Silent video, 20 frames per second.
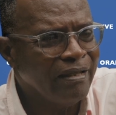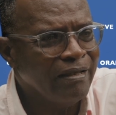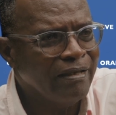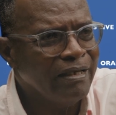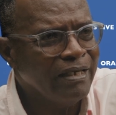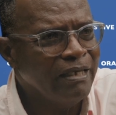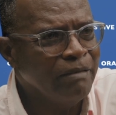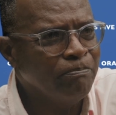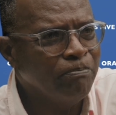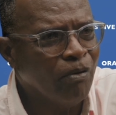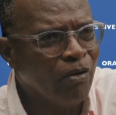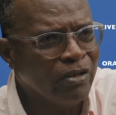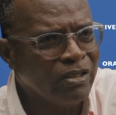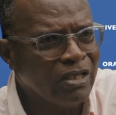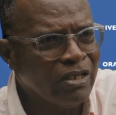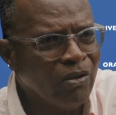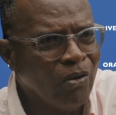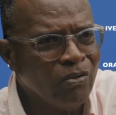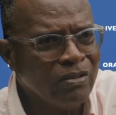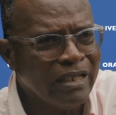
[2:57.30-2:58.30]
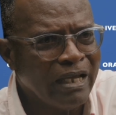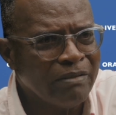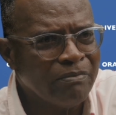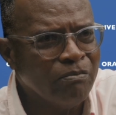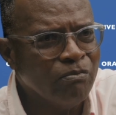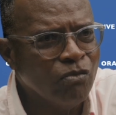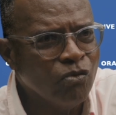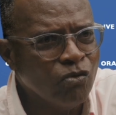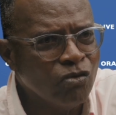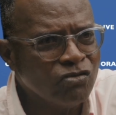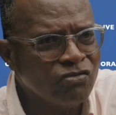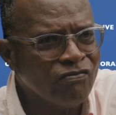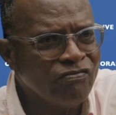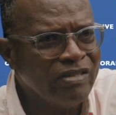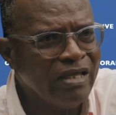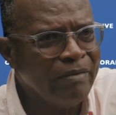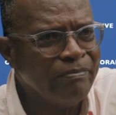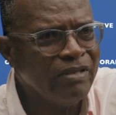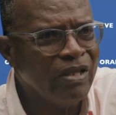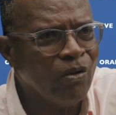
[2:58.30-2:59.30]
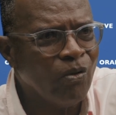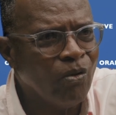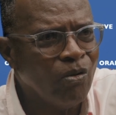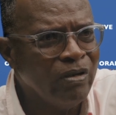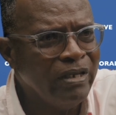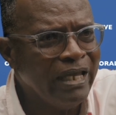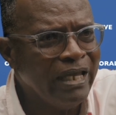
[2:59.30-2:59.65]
He pointed out that most of them, the only